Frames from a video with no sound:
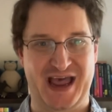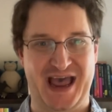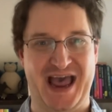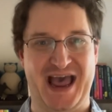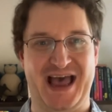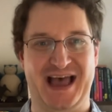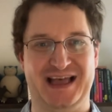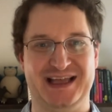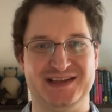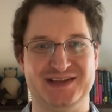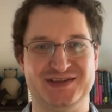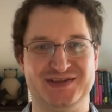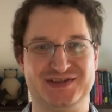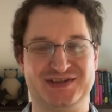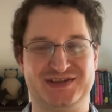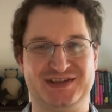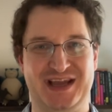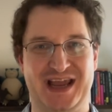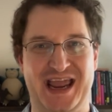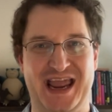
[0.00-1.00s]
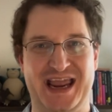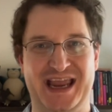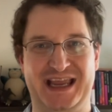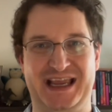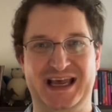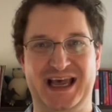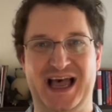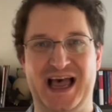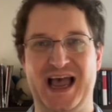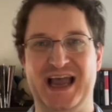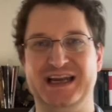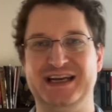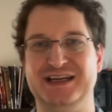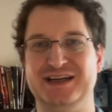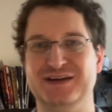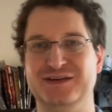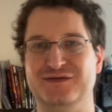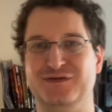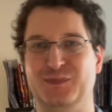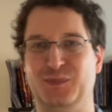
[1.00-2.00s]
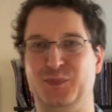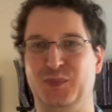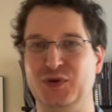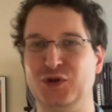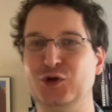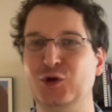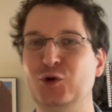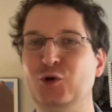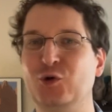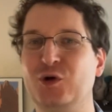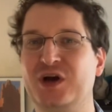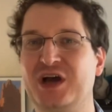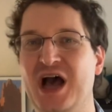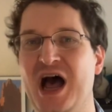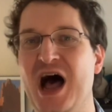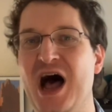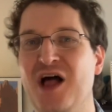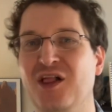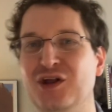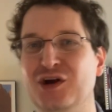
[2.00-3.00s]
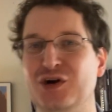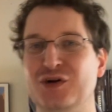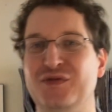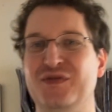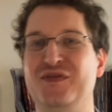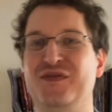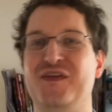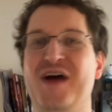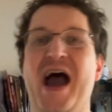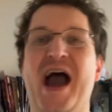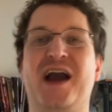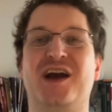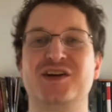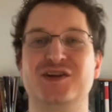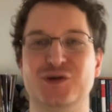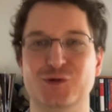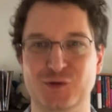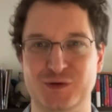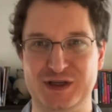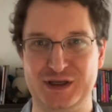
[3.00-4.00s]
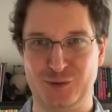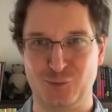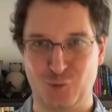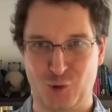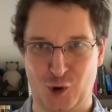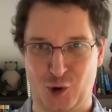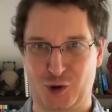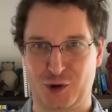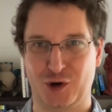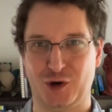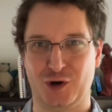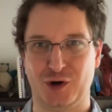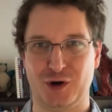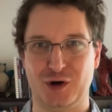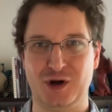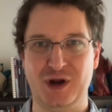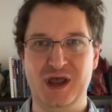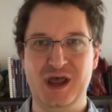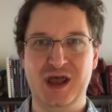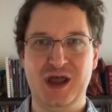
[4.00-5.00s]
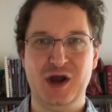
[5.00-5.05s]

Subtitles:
as a kind of blue-collar factory worker